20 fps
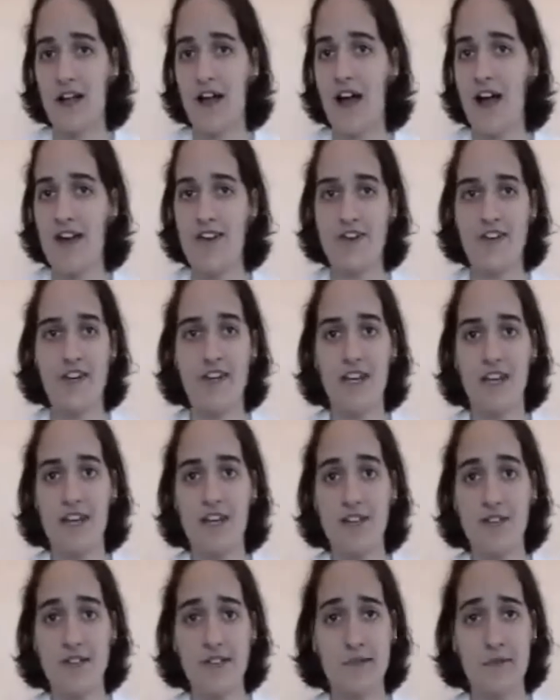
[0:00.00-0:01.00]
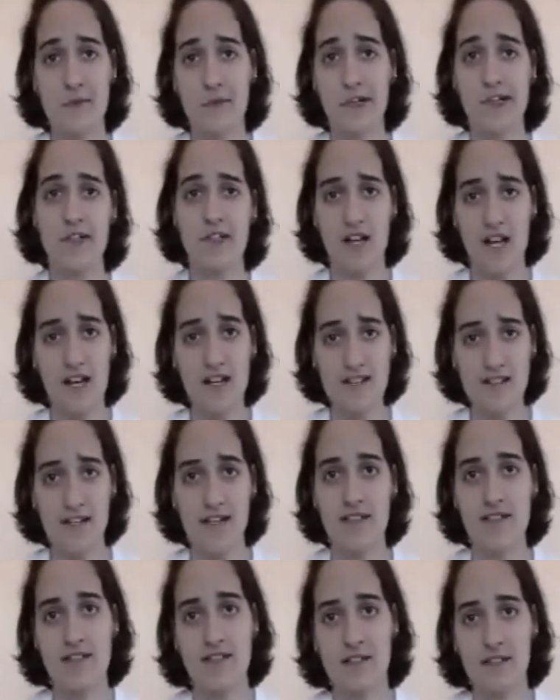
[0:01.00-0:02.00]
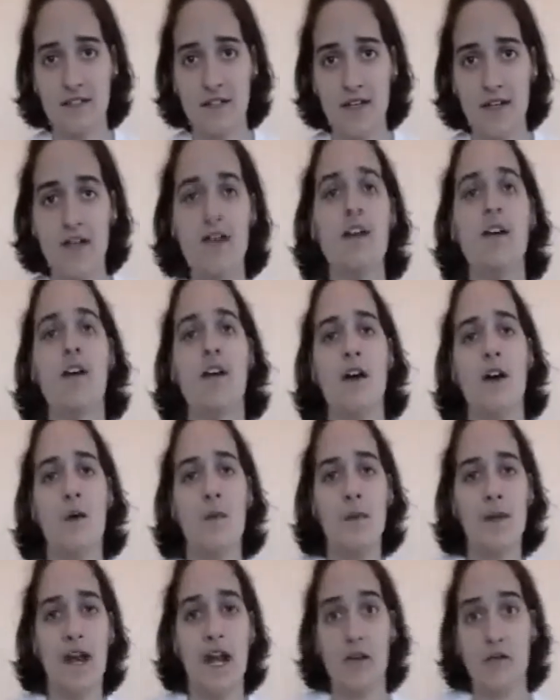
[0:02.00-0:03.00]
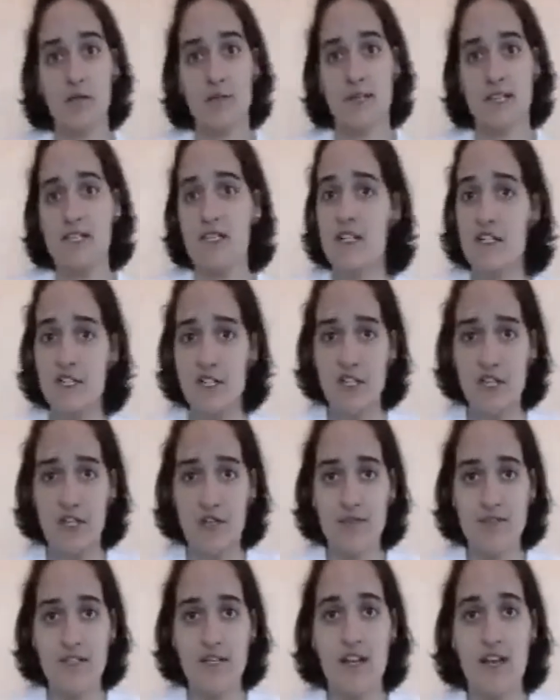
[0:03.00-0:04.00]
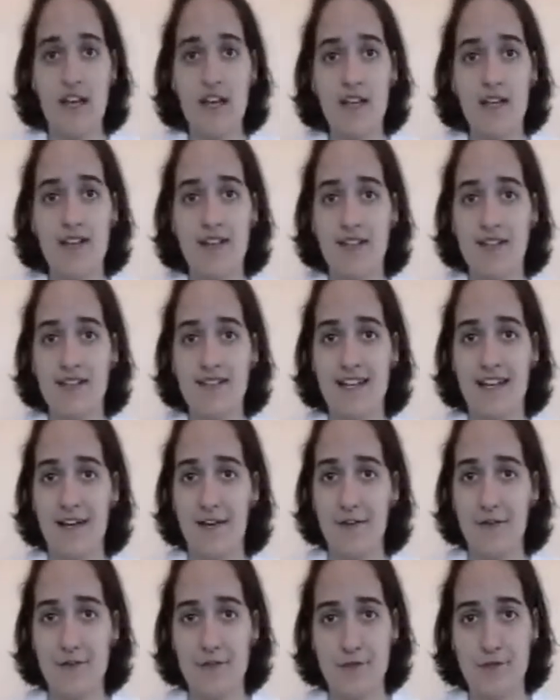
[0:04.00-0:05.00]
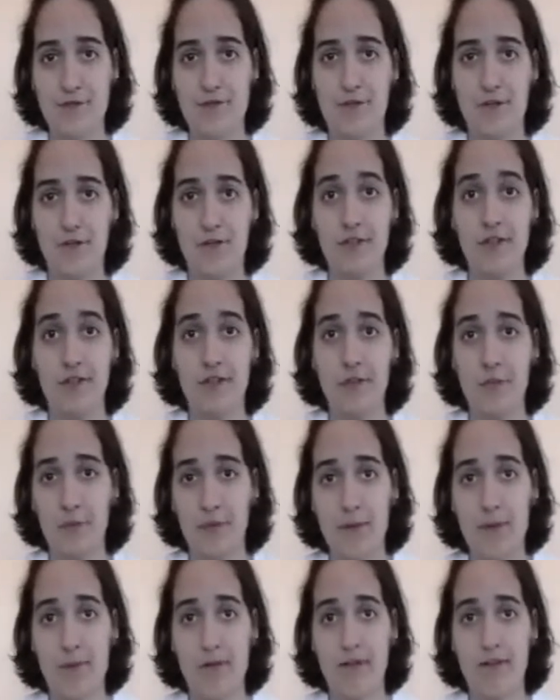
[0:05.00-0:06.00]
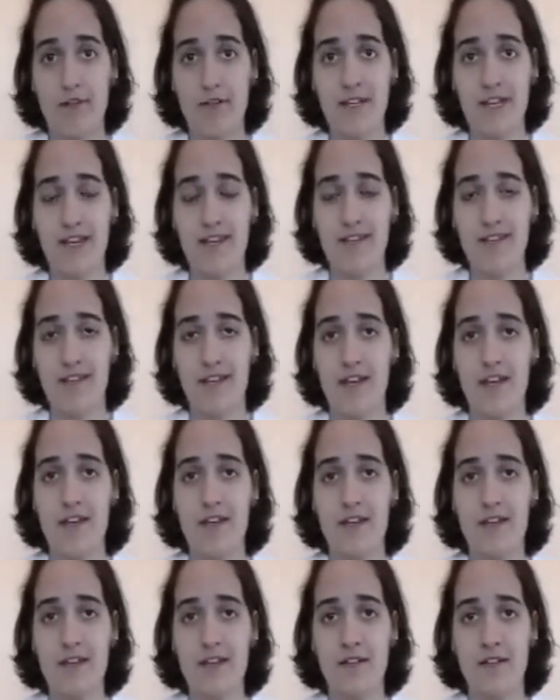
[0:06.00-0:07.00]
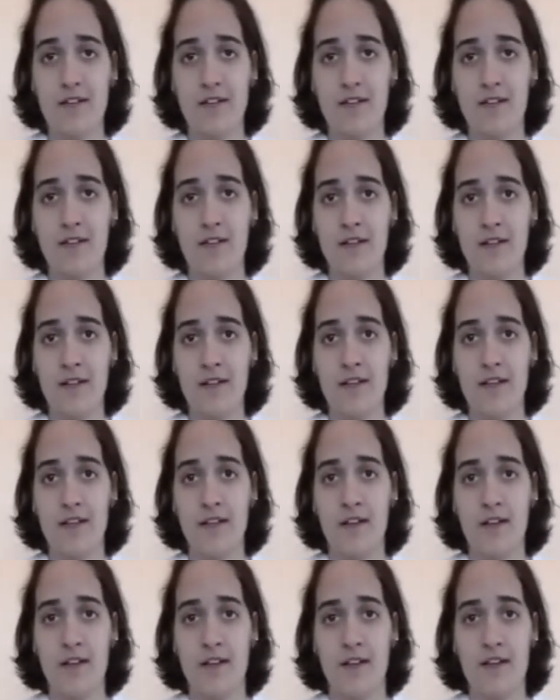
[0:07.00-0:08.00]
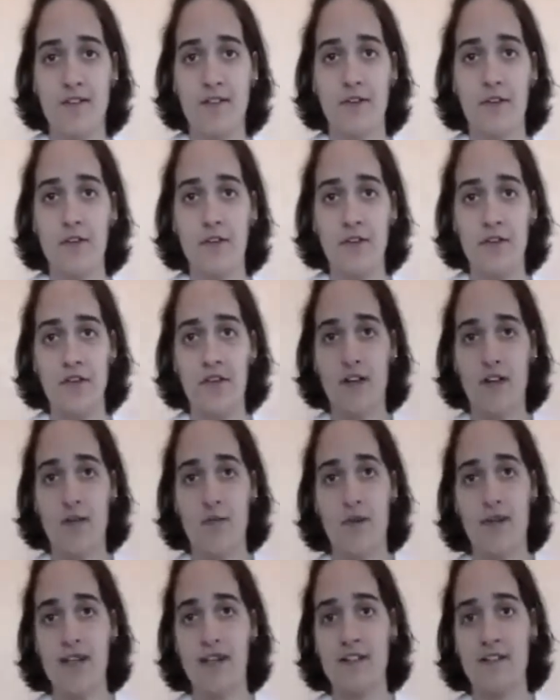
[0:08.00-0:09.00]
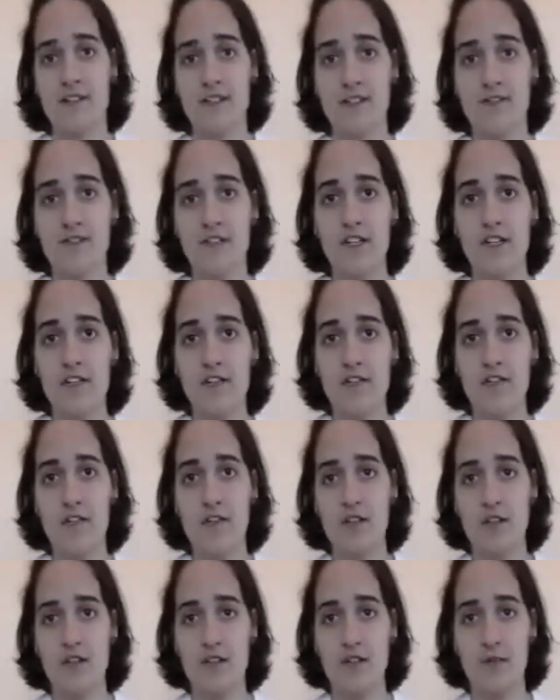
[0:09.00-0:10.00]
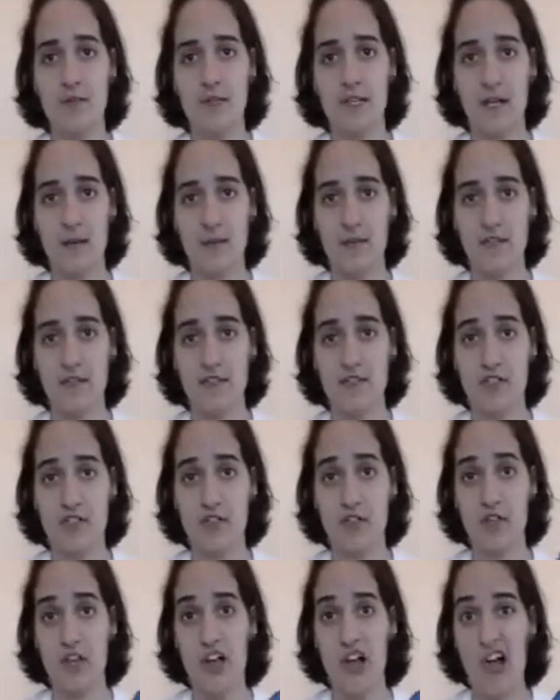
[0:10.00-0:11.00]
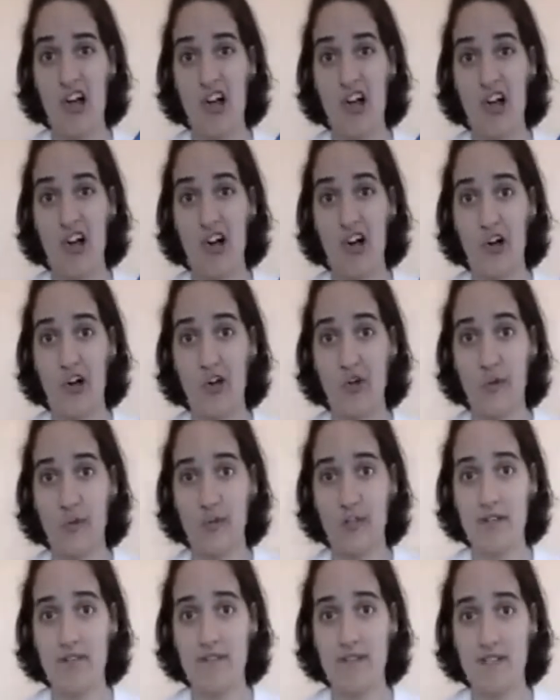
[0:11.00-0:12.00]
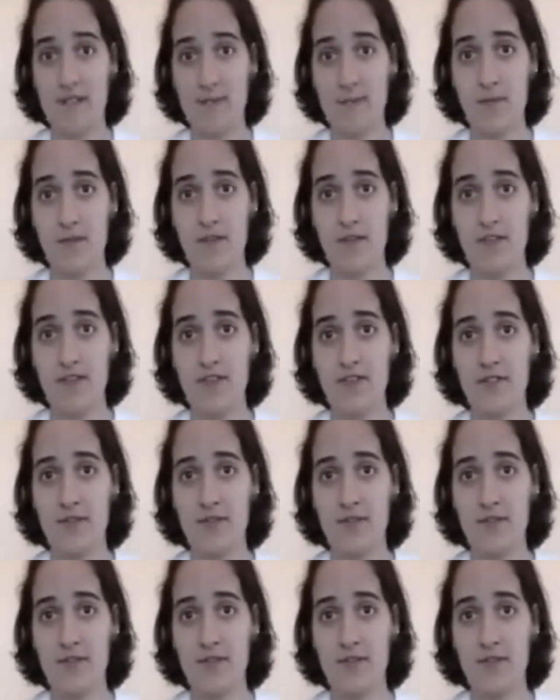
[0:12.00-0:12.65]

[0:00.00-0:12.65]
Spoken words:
IJA tutorial contest. What I will be teaching you today is how to juggle a 3-ball cascade. So, by the end of this video, you'll be able to juggle all 3 of these balls.